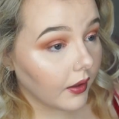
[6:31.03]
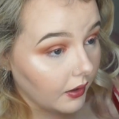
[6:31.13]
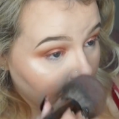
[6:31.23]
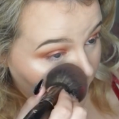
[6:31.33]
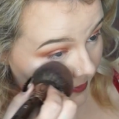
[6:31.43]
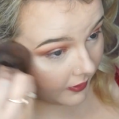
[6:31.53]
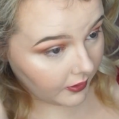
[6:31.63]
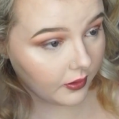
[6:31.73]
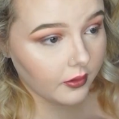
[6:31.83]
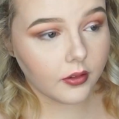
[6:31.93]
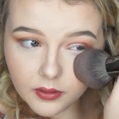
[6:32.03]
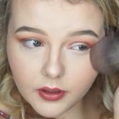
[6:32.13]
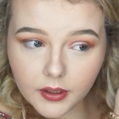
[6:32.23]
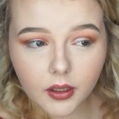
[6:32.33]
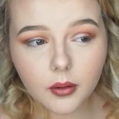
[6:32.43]
And I'm just gonna
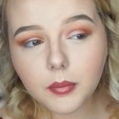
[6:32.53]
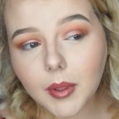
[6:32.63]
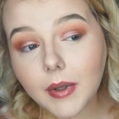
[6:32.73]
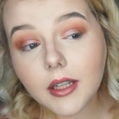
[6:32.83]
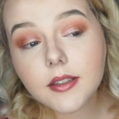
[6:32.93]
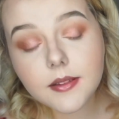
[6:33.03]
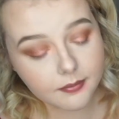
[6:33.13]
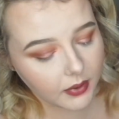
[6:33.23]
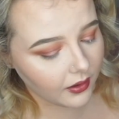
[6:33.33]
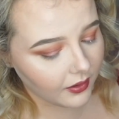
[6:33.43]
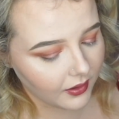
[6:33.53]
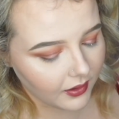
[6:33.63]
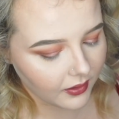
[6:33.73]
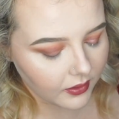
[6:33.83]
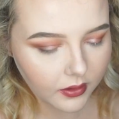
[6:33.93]
clean up my mess.
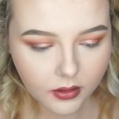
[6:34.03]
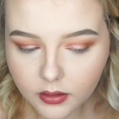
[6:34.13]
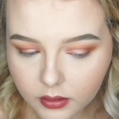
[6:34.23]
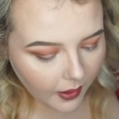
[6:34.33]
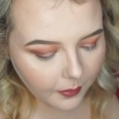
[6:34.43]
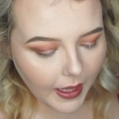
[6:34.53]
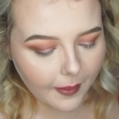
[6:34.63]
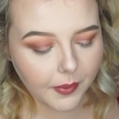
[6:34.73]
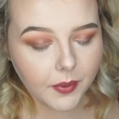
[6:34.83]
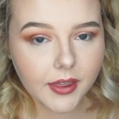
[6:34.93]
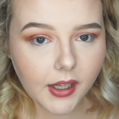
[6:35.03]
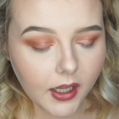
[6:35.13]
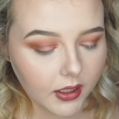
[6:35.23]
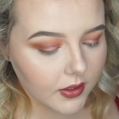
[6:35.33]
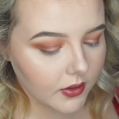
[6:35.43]
I'm happy with
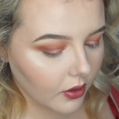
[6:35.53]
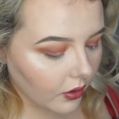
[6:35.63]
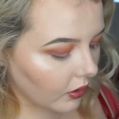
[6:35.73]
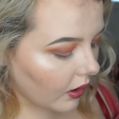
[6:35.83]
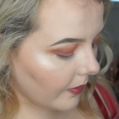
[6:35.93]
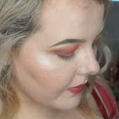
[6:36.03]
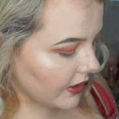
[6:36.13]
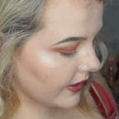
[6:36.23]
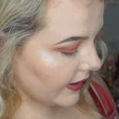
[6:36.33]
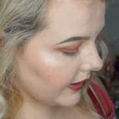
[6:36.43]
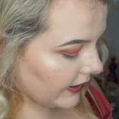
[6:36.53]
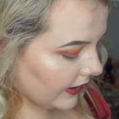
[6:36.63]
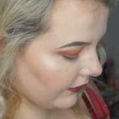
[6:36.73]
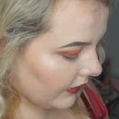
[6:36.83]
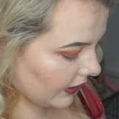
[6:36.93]
that, so I'm just gonna
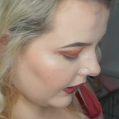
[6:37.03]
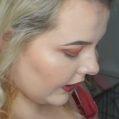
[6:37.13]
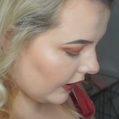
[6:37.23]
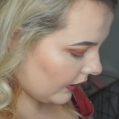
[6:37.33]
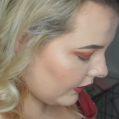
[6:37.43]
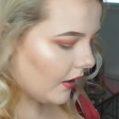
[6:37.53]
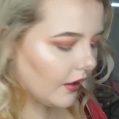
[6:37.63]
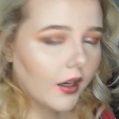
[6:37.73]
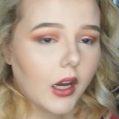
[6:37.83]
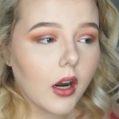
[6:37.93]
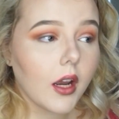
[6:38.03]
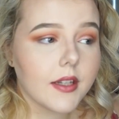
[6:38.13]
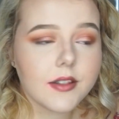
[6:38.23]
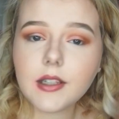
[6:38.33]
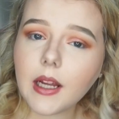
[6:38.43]
leave it there.
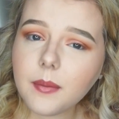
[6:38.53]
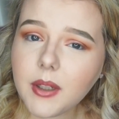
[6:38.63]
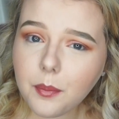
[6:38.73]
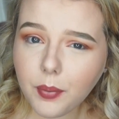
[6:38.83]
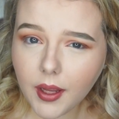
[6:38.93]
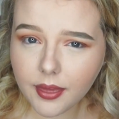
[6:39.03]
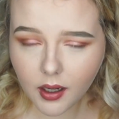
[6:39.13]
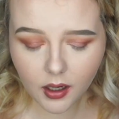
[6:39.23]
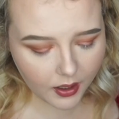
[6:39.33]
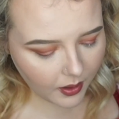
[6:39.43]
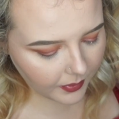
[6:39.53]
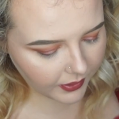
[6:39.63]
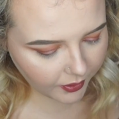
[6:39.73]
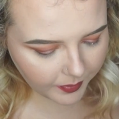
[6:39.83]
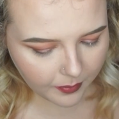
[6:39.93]
Alright, so now I'm gonna brighten the eye up a
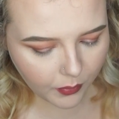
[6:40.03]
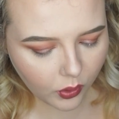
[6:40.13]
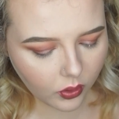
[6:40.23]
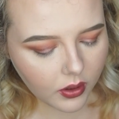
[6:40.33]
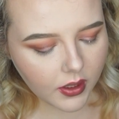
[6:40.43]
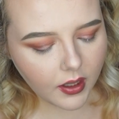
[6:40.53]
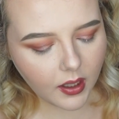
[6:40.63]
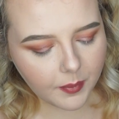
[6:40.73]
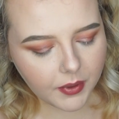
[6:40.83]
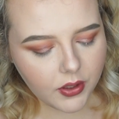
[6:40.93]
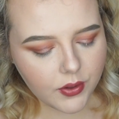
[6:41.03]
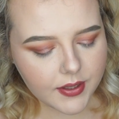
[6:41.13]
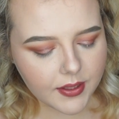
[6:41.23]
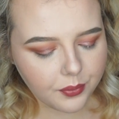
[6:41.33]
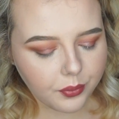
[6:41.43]
little bit more. I'm gonna
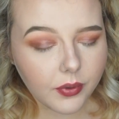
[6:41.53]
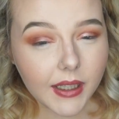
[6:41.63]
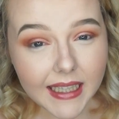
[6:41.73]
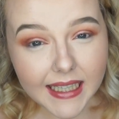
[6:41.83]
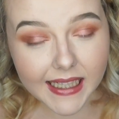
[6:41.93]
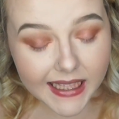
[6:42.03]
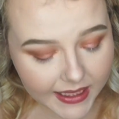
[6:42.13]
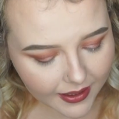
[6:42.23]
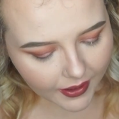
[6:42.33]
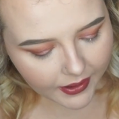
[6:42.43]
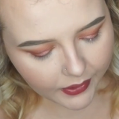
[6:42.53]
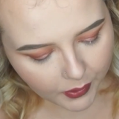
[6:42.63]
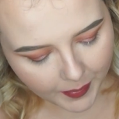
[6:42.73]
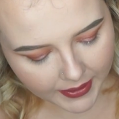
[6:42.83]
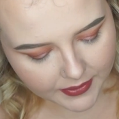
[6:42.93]
use this really tiny
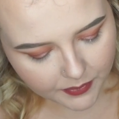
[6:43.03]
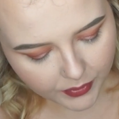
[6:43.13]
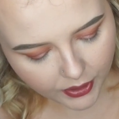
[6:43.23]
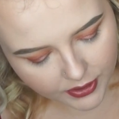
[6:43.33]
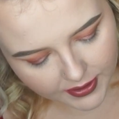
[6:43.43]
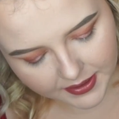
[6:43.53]
little pencil brush.